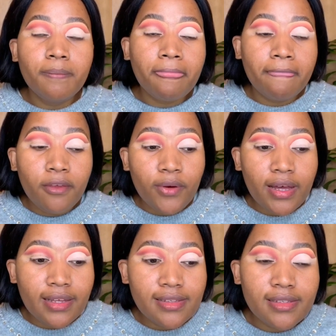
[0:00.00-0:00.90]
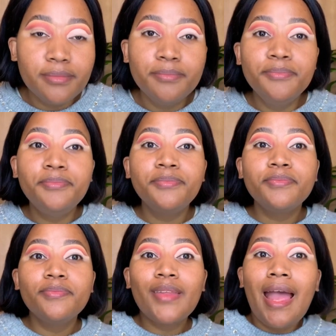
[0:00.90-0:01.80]
You guys,
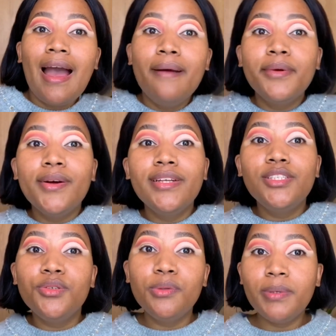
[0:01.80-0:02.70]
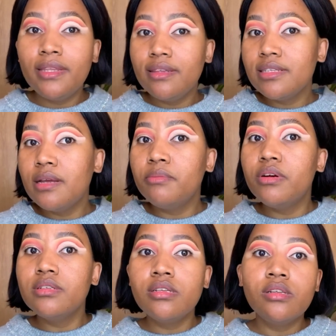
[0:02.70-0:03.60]
I'm going to repeat the same
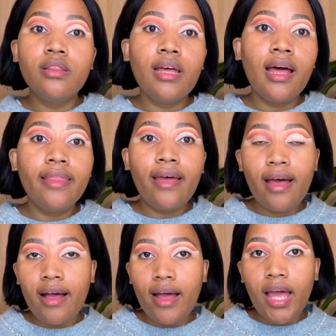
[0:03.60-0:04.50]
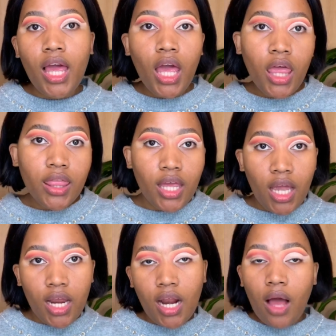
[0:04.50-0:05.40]
process on the other eye and
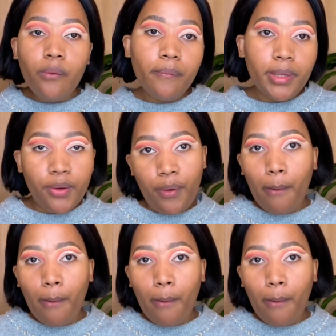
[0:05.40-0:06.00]
then I'll be right